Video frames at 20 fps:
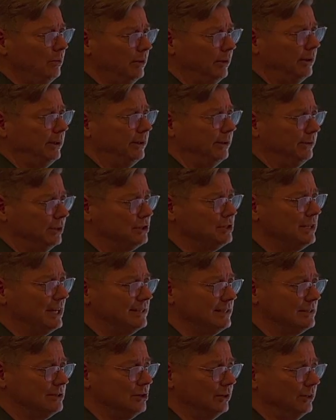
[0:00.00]
Uh, the
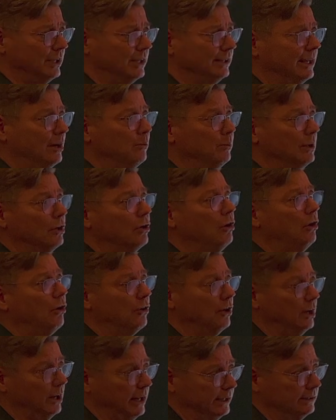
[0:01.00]
chances are that that will
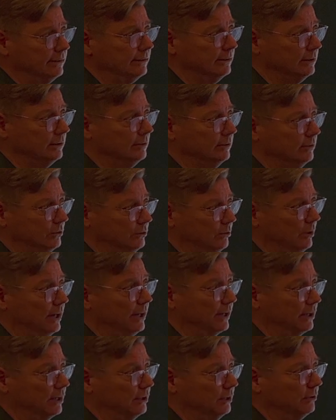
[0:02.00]
correlate to a
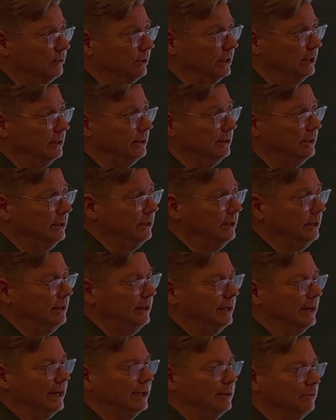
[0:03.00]
higher degree mm -hmm.
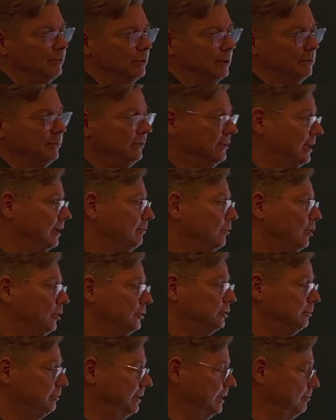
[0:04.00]
and will then
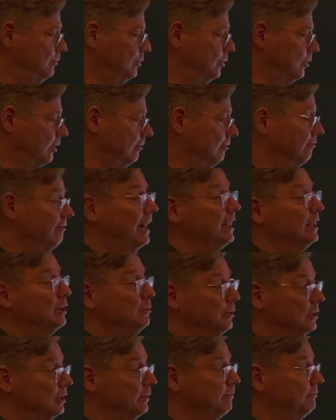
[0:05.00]
also be more
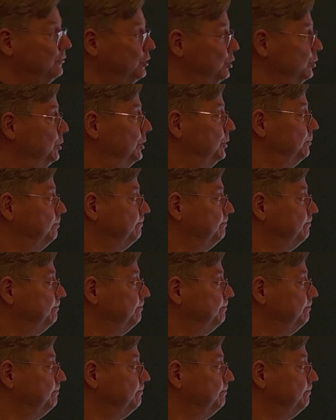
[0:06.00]
valuable to you.